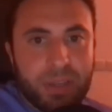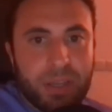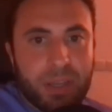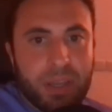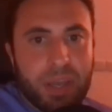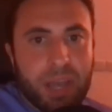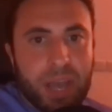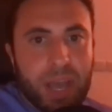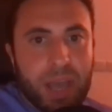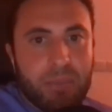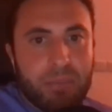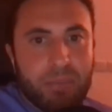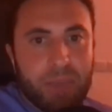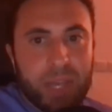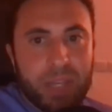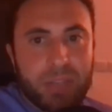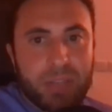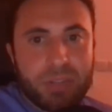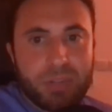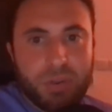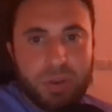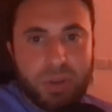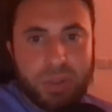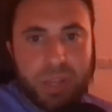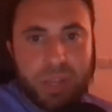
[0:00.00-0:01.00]
and make
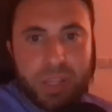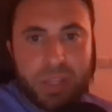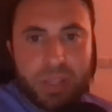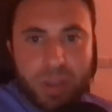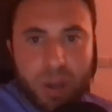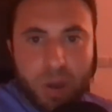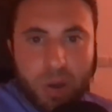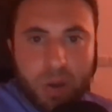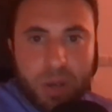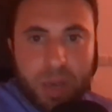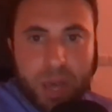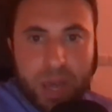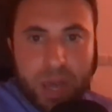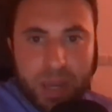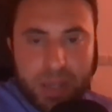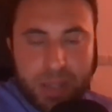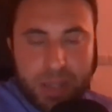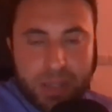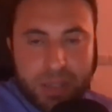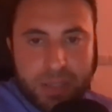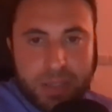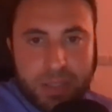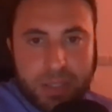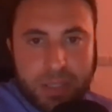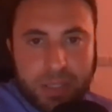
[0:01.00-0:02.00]
sure they don't get a
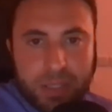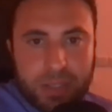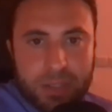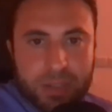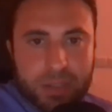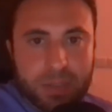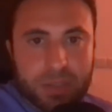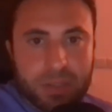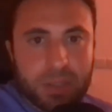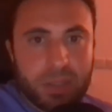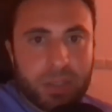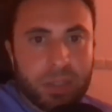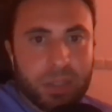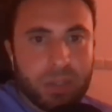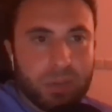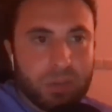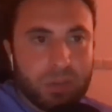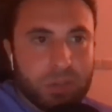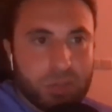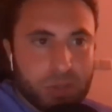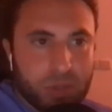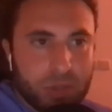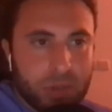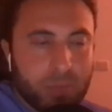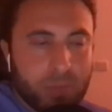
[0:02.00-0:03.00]
disease,
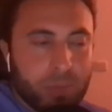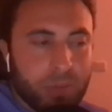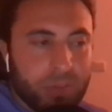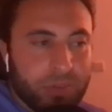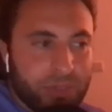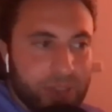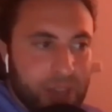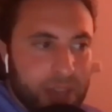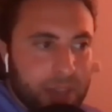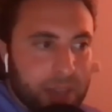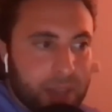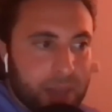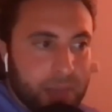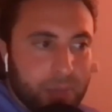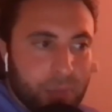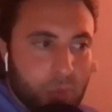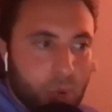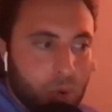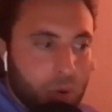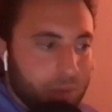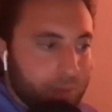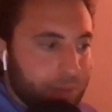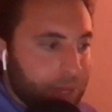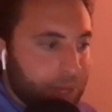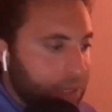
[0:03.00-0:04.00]
it's to prevent it
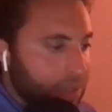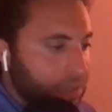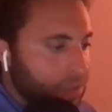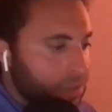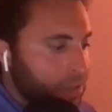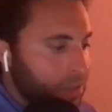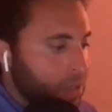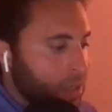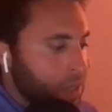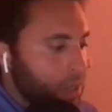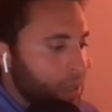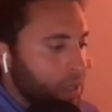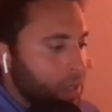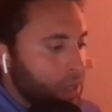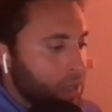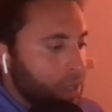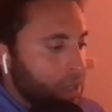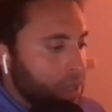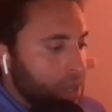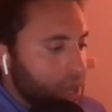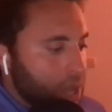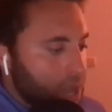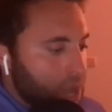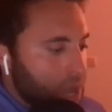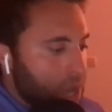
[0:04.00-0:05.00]
more, because
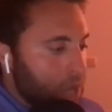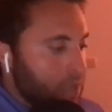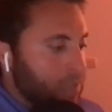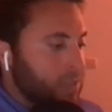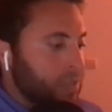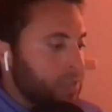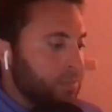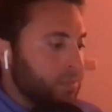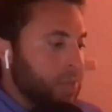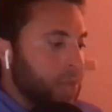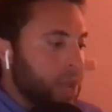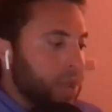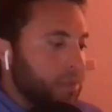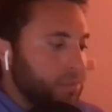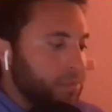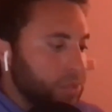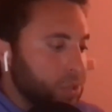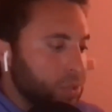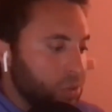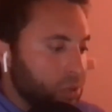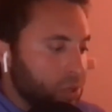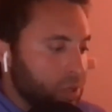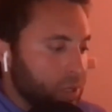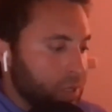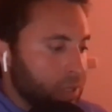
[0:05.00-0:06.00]
sometimes
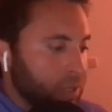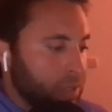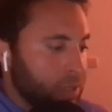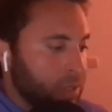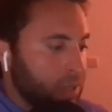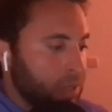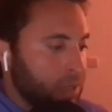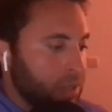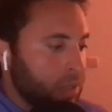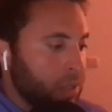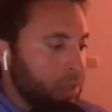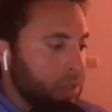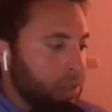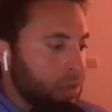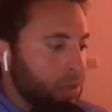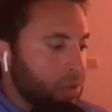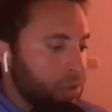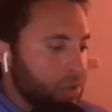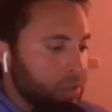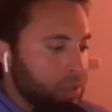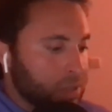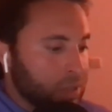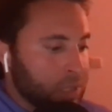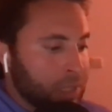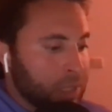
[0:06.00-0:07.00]
you can,
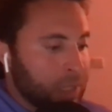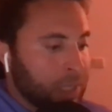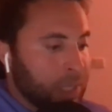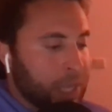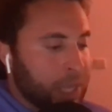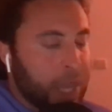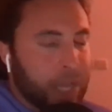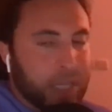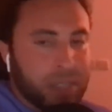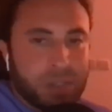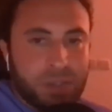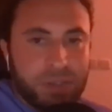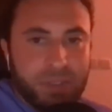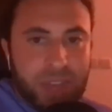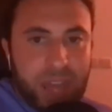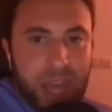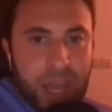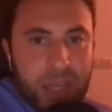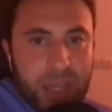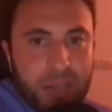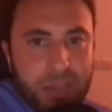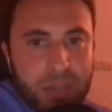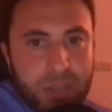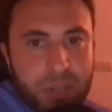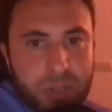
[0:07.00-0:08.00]
in the case of
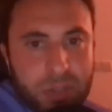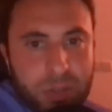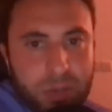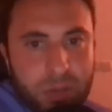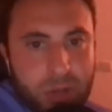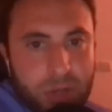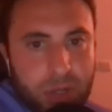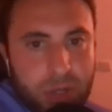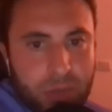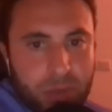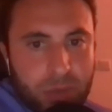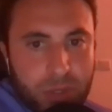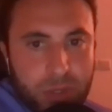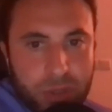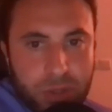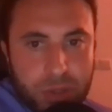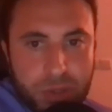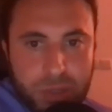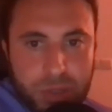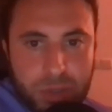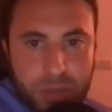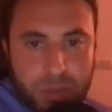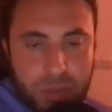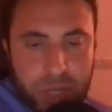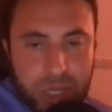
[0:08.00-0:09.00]
cancer, you can
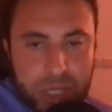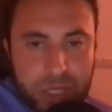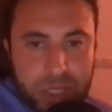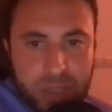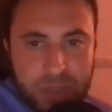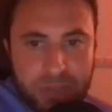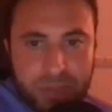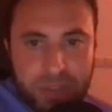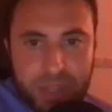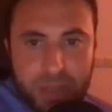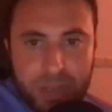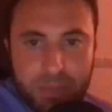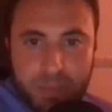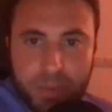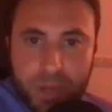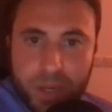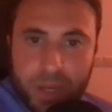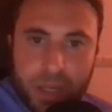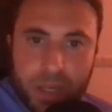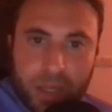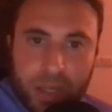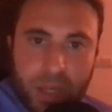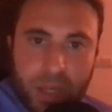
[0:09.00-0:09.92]
reduce your risk of it, but